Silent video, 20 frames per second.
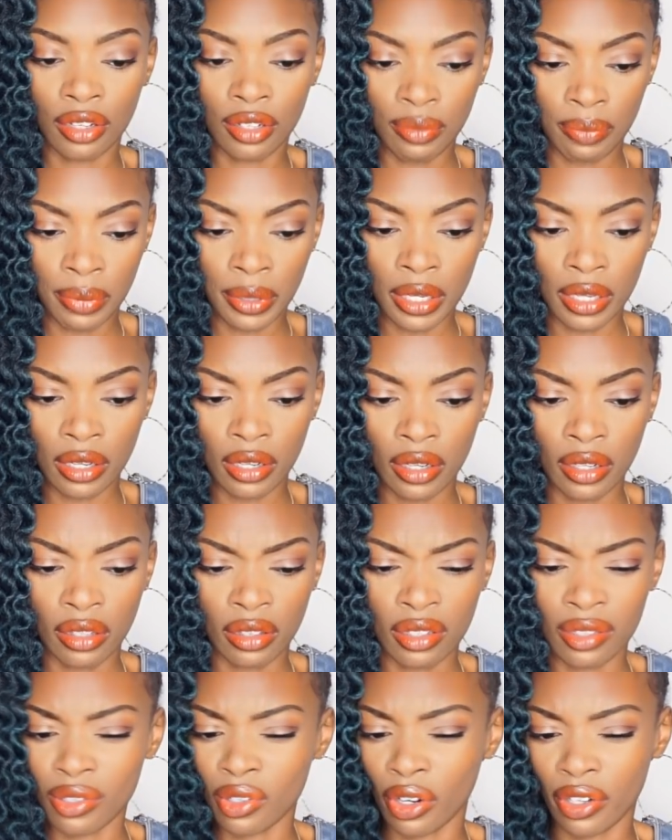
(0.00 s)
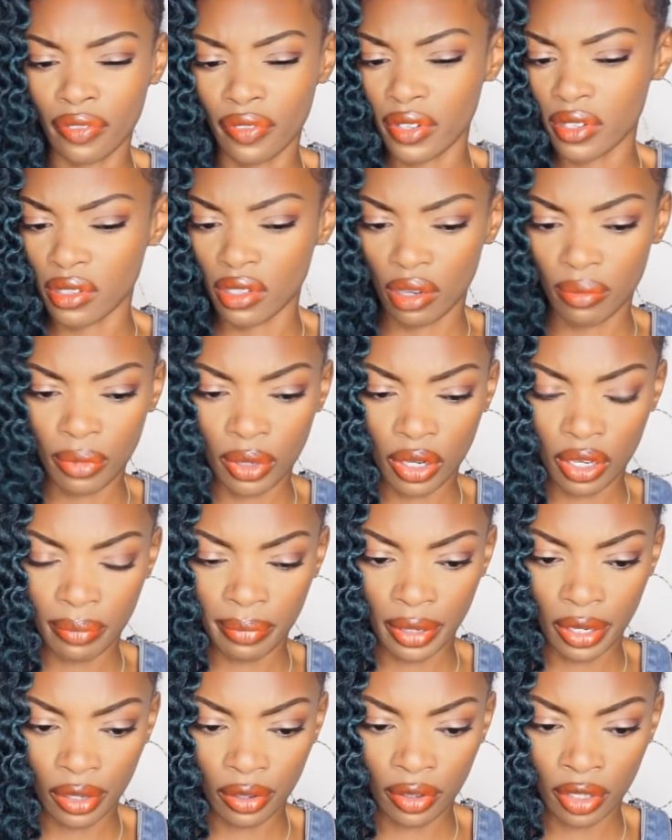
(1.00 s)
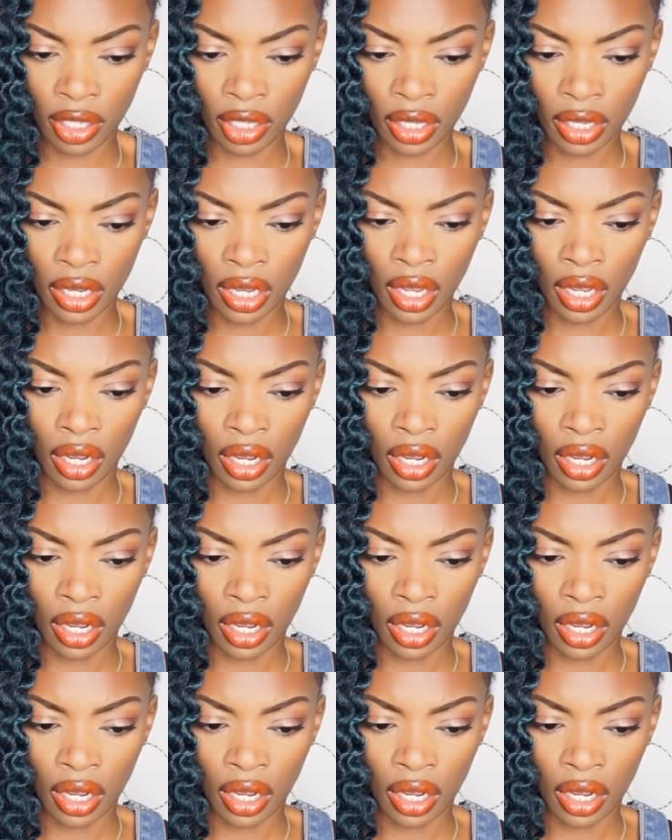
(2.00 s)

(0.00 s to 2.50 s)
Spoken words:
could be the start of the summer, I'm hearing.